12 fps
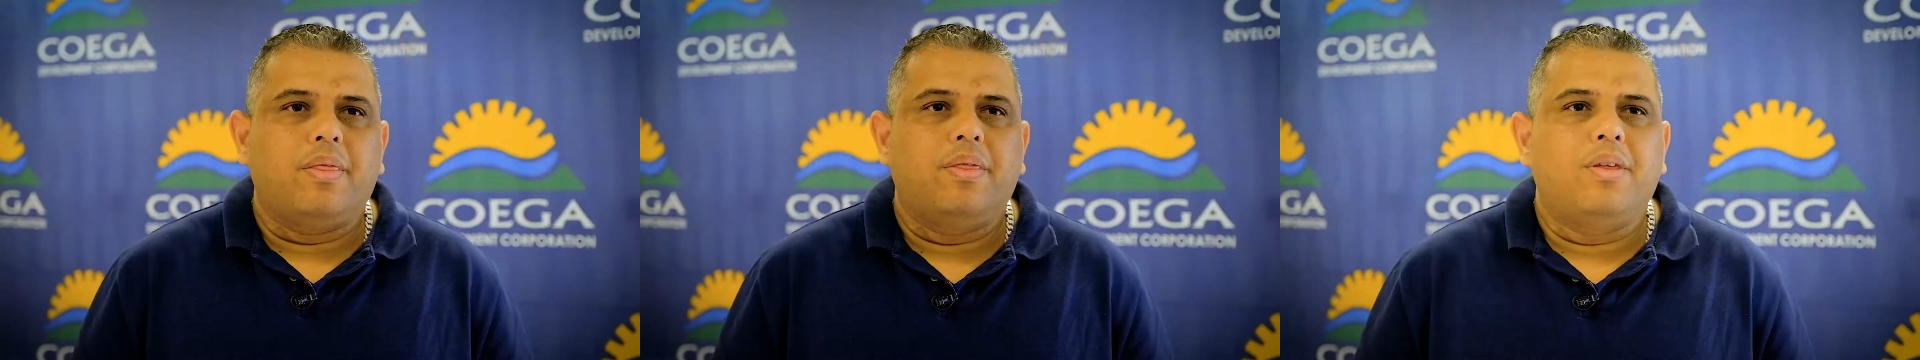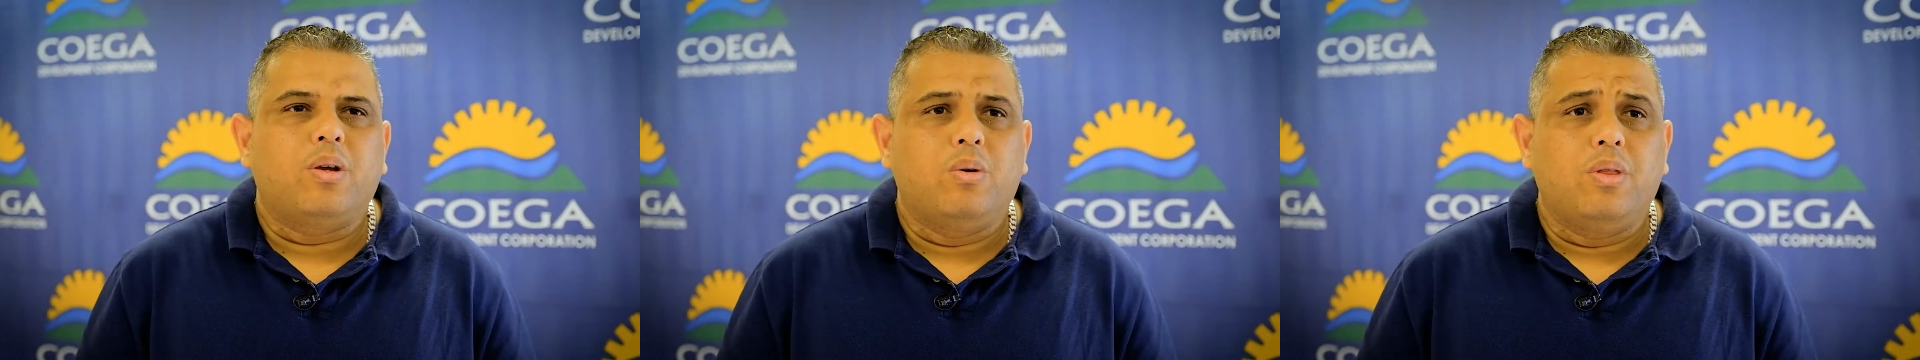
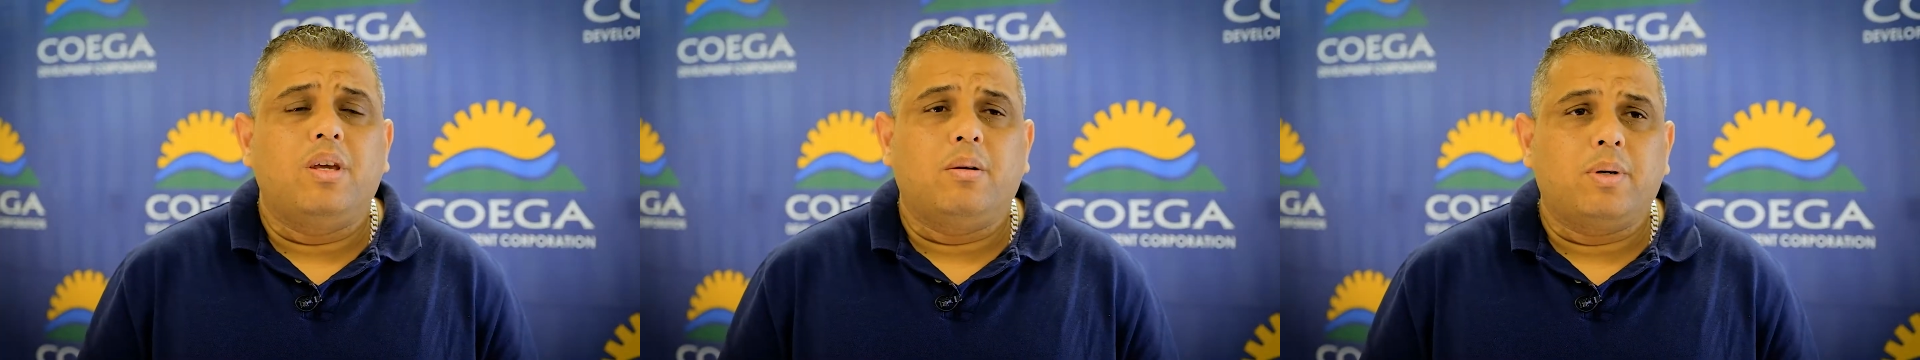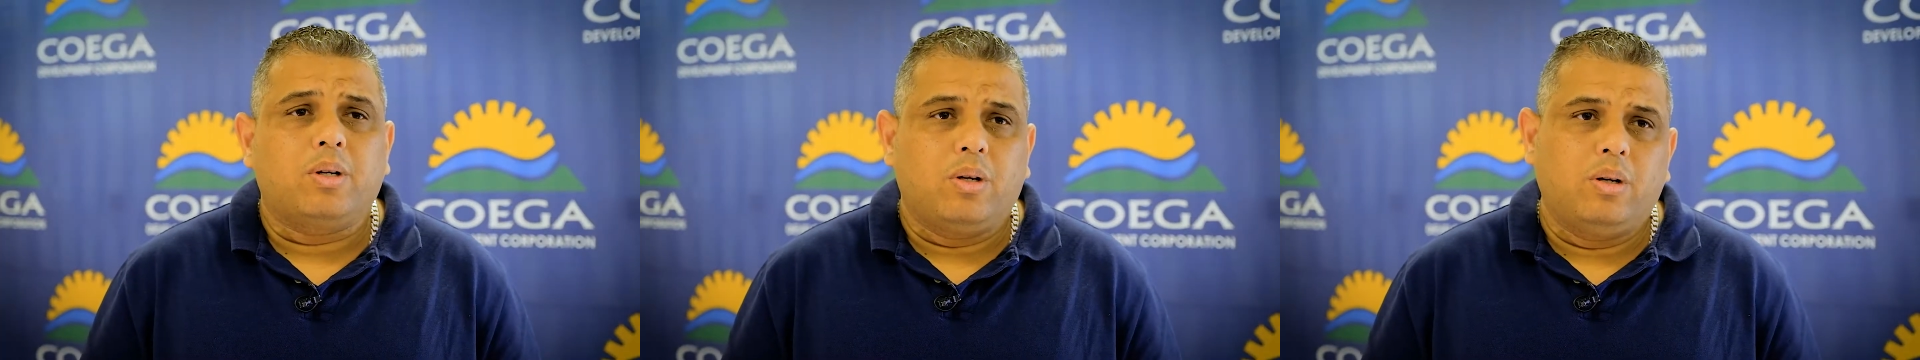The good thing
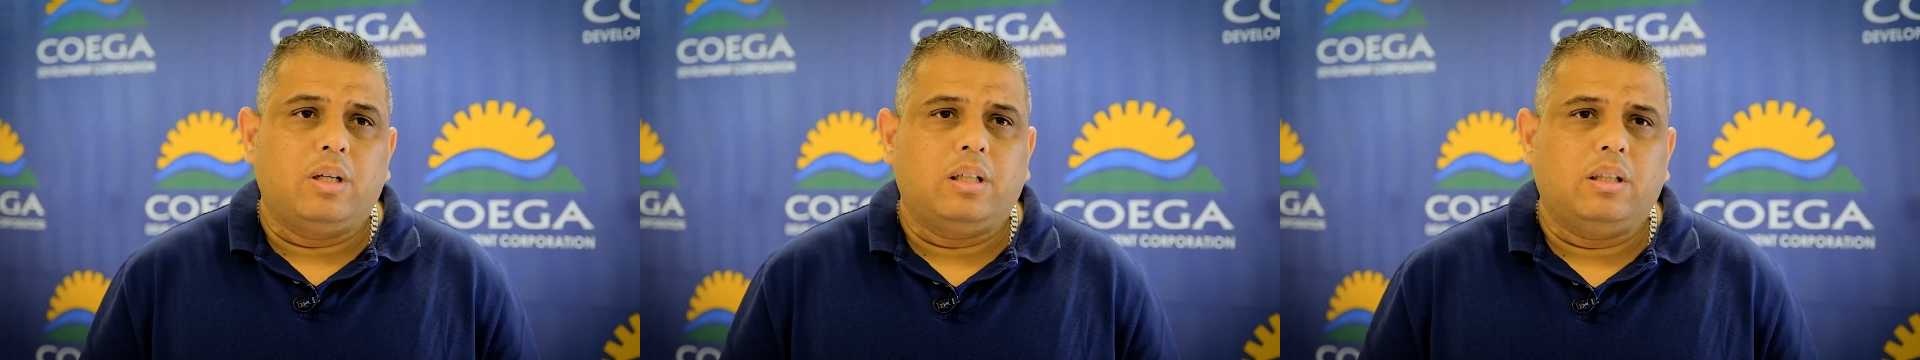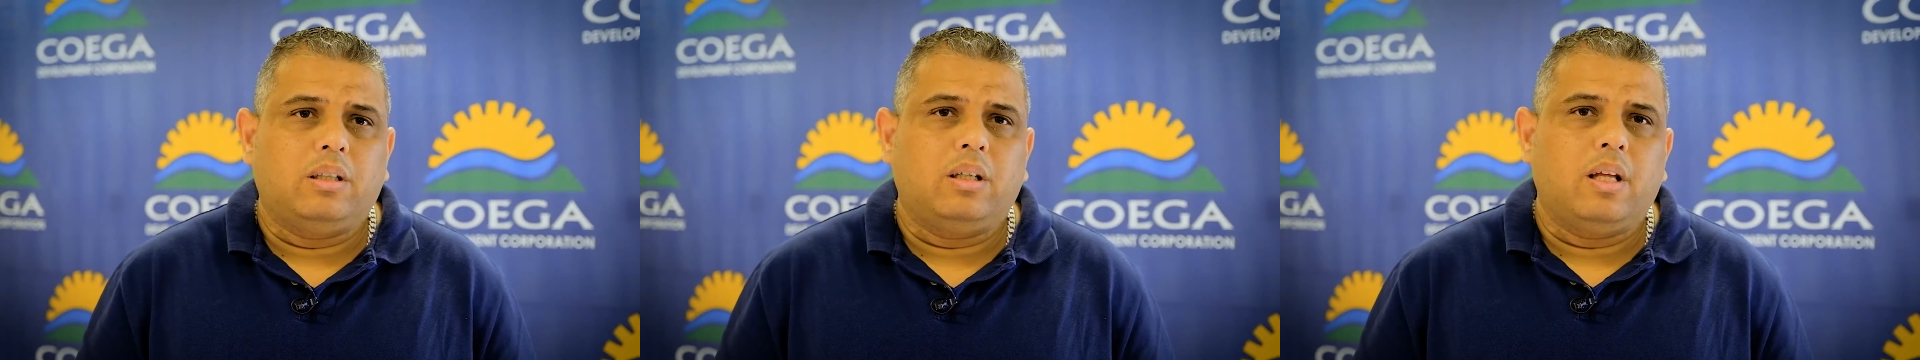about
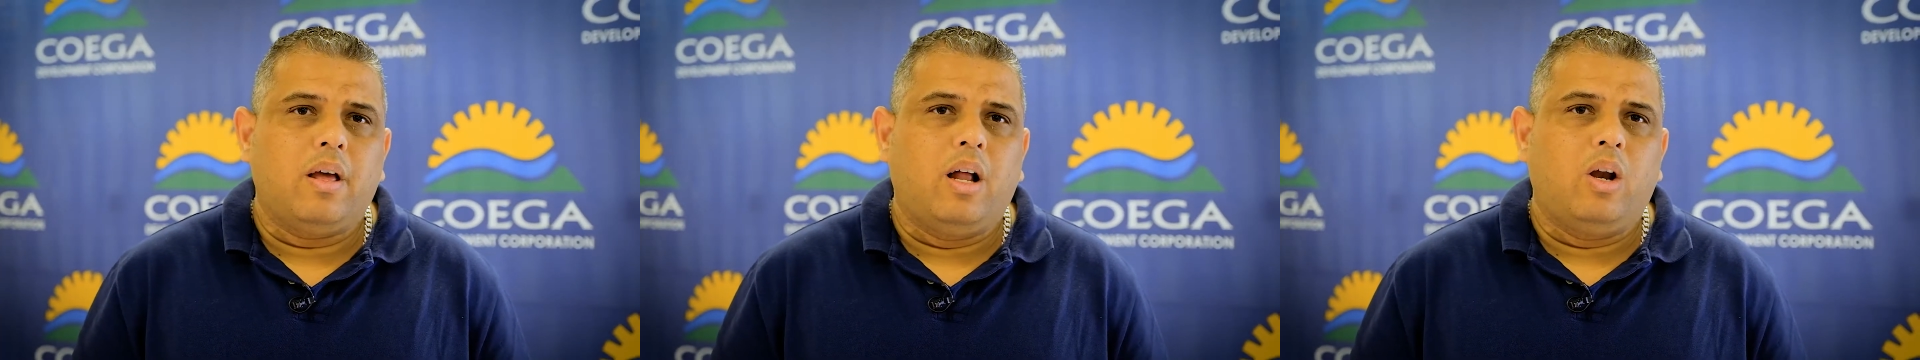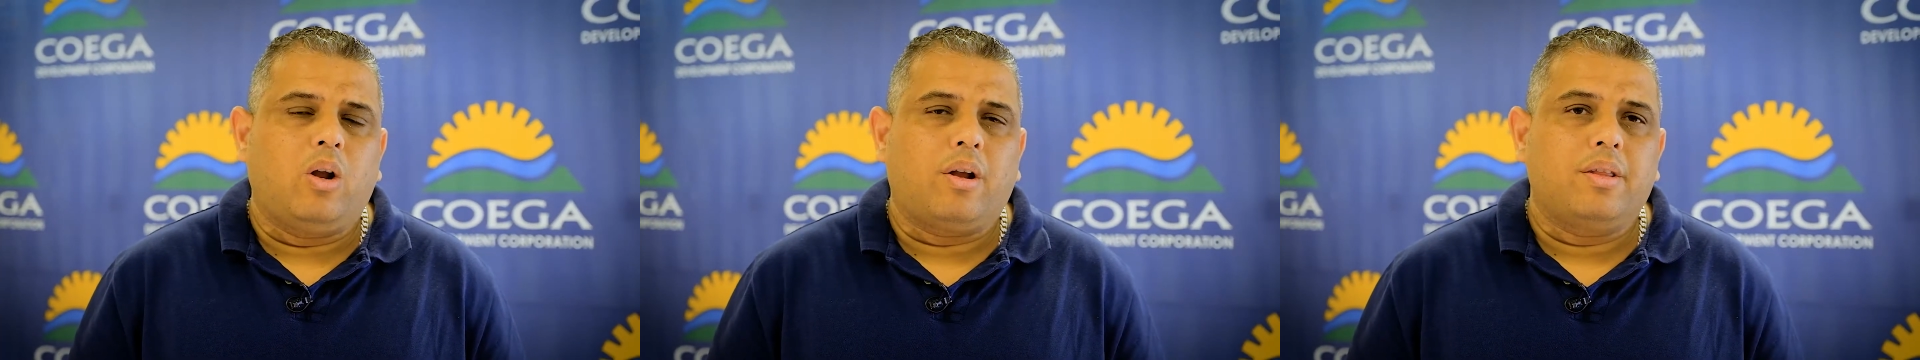Gqeberha, a
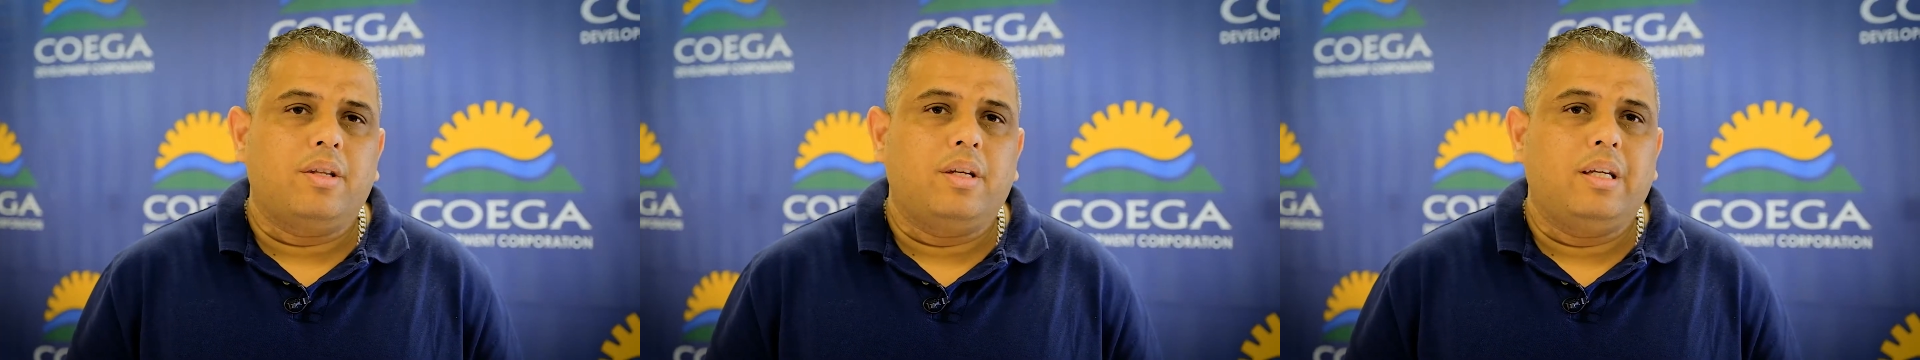lot of the